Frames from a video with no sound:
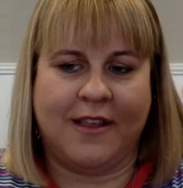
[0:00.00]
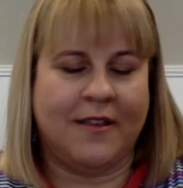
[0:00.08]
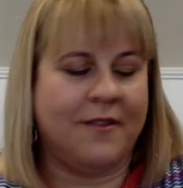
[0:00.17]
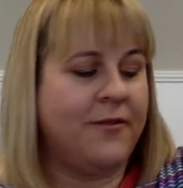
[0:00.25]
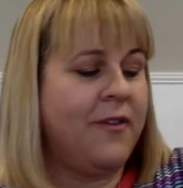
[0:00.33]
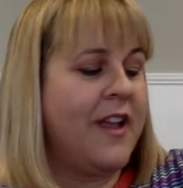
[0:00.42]

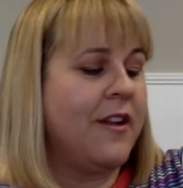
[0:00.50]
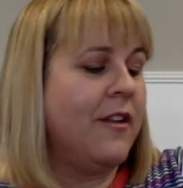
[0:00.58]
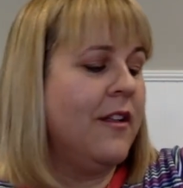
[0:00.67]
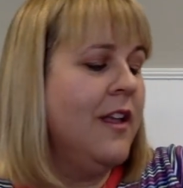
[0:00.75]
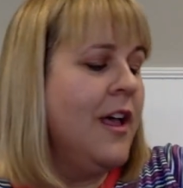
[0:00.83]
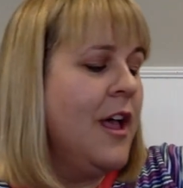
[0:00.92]
the
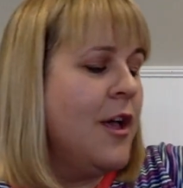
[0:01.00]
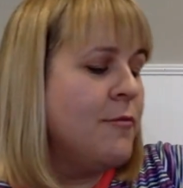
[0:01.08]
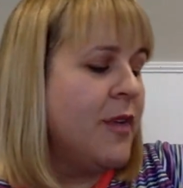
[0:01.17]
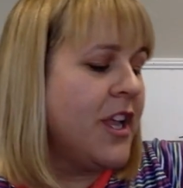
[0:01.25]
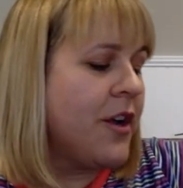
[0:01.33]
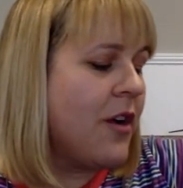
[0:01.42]
funnel,
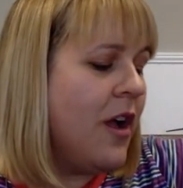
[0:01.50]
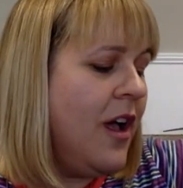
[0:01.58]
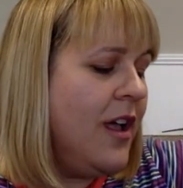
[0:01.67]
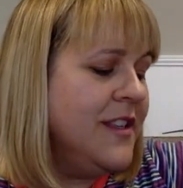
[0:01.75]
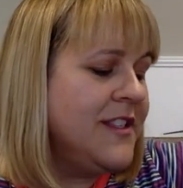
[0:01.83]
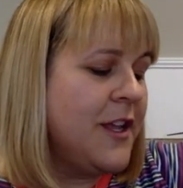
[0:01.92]
but you're
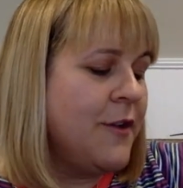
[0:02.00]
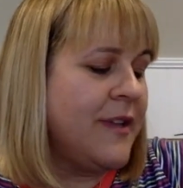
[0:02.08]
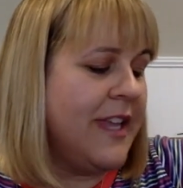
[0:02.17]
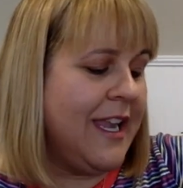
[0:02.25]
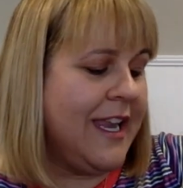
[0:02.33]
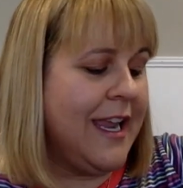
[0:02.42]
also
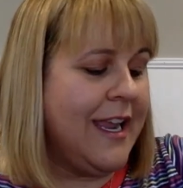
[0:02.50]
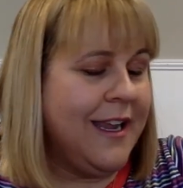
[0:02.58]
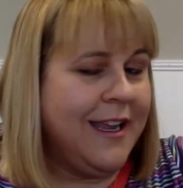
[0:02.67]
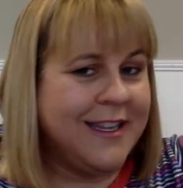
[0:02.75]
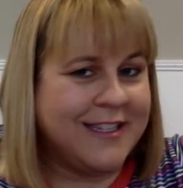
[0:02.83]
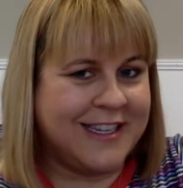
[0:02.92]

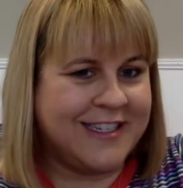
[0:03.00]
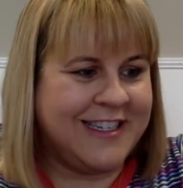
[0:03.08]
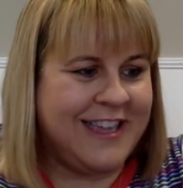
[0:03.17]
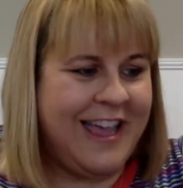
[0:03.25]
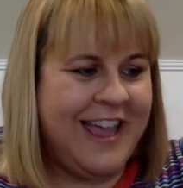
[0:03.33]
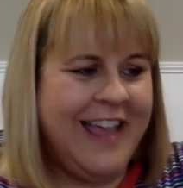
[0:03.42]
getting
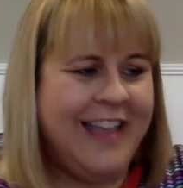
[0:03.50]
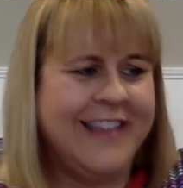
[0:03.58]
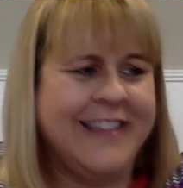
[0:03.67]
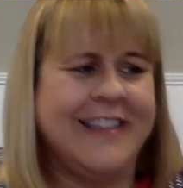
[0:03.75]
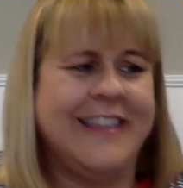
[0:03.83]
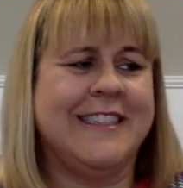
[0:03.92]

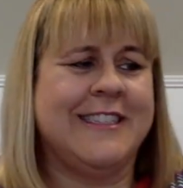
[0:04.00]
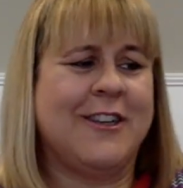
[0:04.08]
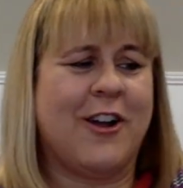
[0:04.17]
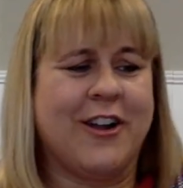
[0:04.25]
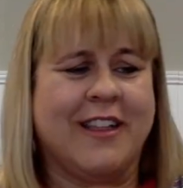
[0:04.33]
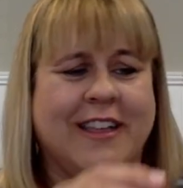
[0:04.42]
these
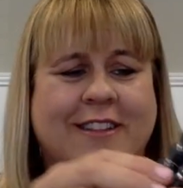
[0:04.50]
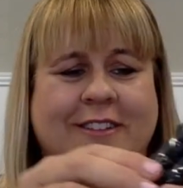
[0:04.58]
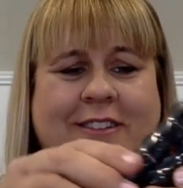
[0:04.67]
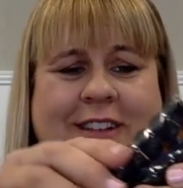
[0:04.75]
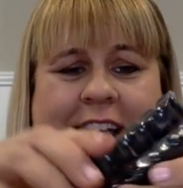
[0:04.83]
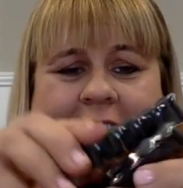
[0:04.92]
darling
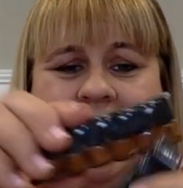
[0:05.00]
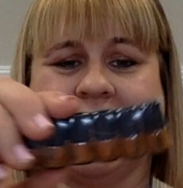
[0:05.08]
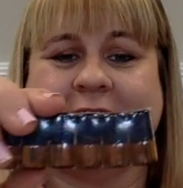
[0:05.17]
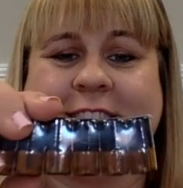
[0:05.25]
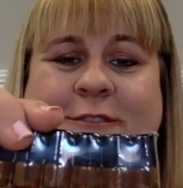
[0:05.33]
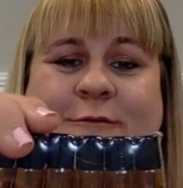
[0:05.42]
little
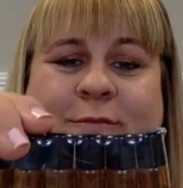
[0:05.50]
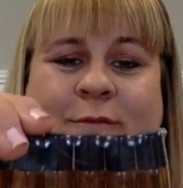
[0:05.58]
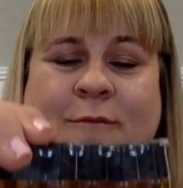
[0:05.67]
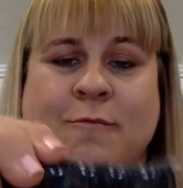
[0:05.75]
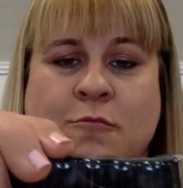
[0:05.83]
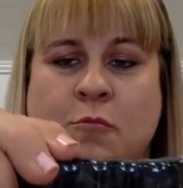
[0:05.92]
guys.
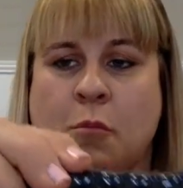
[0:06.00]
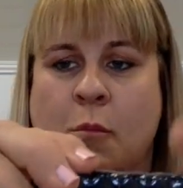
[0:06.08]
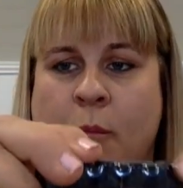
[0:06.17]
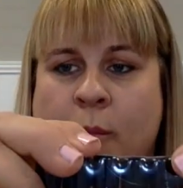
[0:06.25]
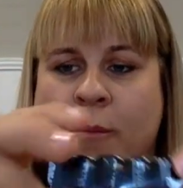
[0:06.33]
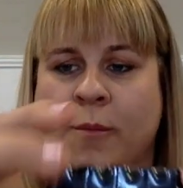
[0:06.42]

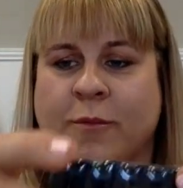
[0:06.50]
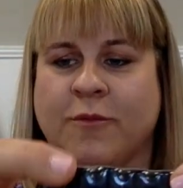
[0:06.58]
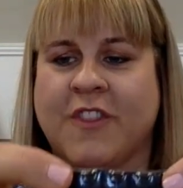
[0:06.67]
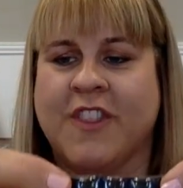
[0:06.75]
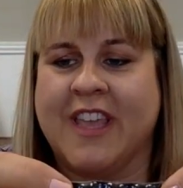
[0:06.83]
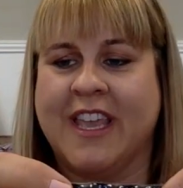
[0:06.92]

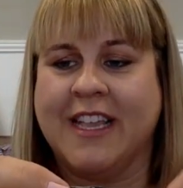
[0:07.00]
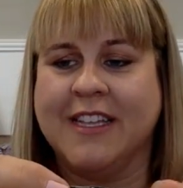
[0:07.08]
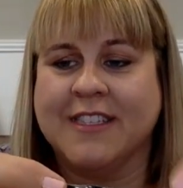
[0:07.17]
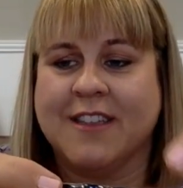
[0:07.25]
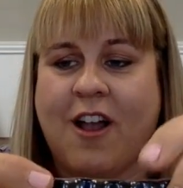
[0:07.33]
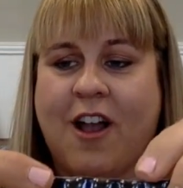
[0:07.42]

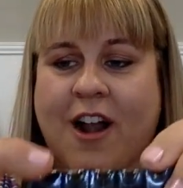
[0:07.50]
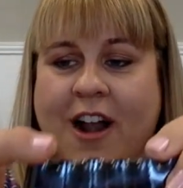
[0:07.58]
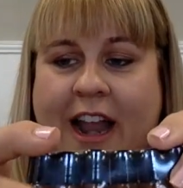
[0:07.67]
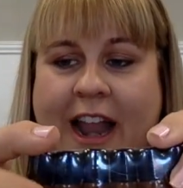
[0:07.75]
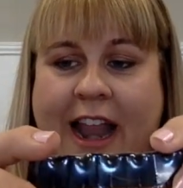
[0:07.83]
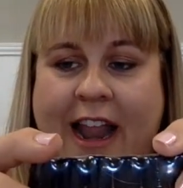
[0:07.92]
These
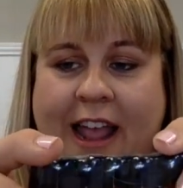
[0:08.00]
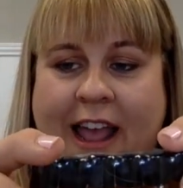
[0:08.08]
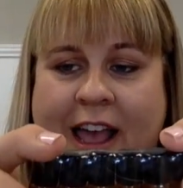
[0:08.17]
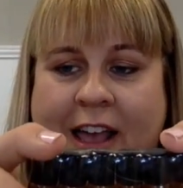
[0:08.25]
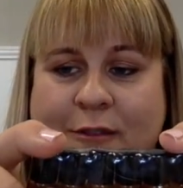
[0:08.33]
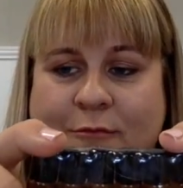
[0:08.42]
are
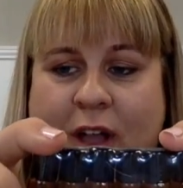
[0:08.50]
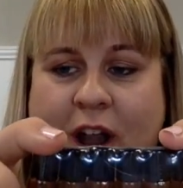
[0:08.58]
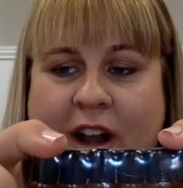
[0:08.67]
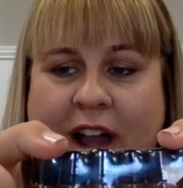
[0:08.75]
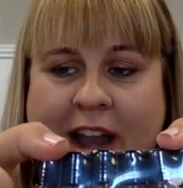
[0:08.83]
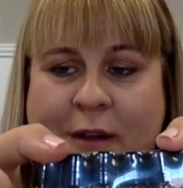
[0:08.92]

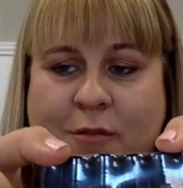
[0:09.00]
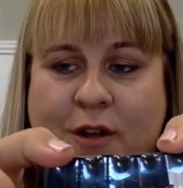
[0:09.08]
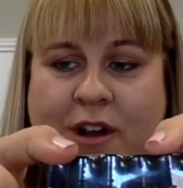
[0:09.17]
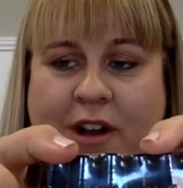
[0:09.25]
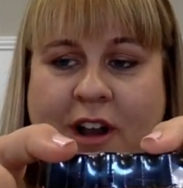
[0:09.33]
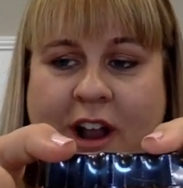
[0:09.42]

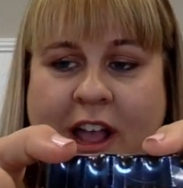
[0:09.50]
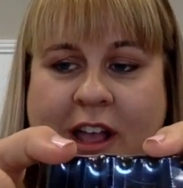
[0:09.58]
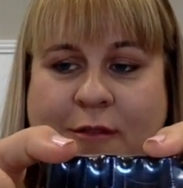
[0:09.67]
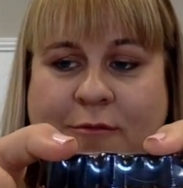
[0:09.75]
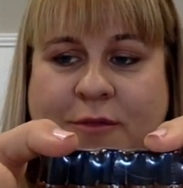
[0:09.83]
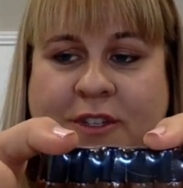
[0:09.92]
amber
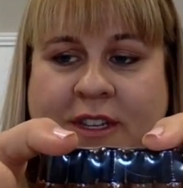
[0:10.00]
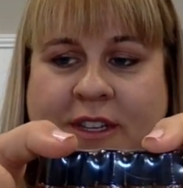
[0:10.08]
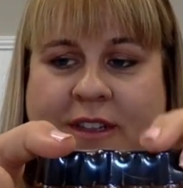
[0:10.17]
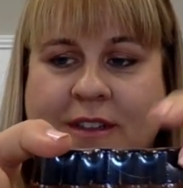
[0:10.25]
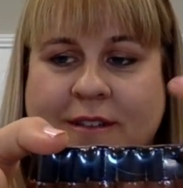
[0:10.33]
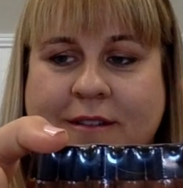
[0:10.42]

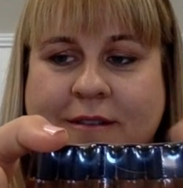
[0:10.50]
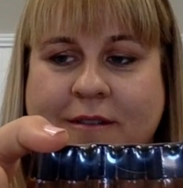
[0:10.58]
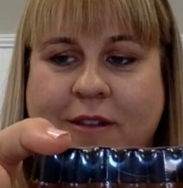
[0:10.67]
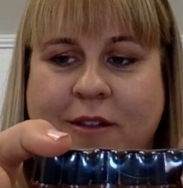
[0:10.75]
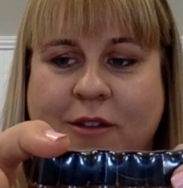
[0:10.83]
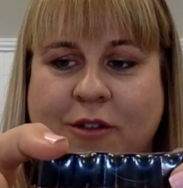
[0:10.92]

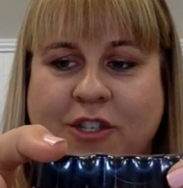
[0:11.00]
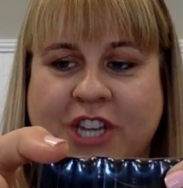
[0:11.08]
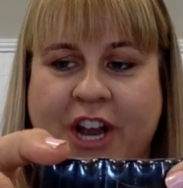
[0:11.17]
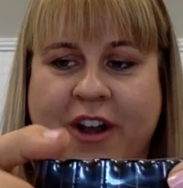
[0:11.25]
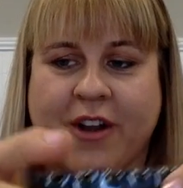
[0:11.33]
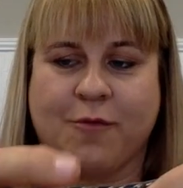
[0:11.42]
little
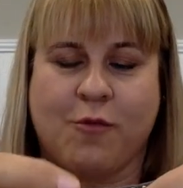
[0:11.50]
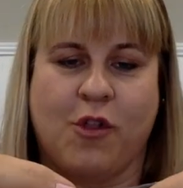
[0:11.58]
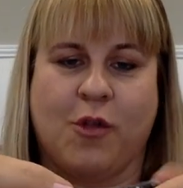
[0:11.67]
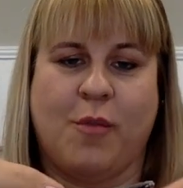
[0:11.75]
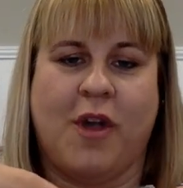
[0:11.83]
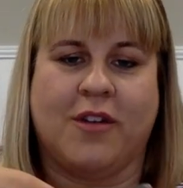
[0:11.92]
sharer
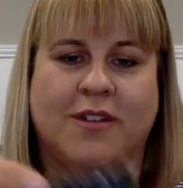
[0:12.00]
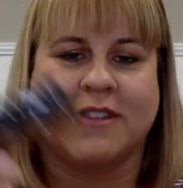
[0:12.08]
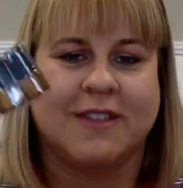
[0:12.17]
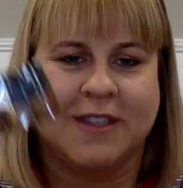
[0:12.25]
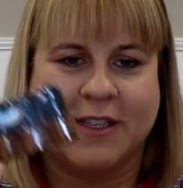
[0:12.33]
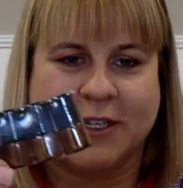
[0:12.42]
roller
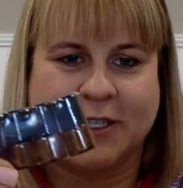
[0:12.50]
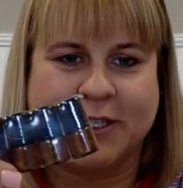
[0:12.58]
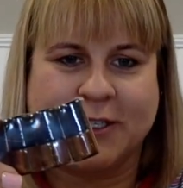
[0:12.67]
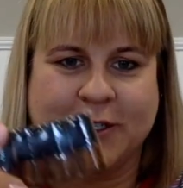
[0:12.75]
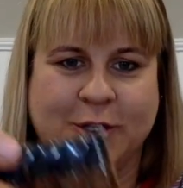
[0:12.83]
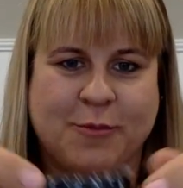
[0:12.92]
bottles. They're
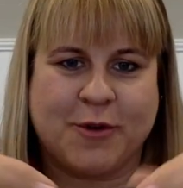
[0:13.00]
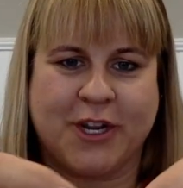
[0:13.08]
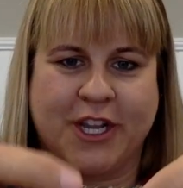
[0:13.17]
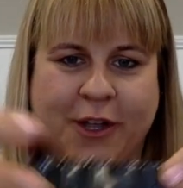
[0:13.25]
super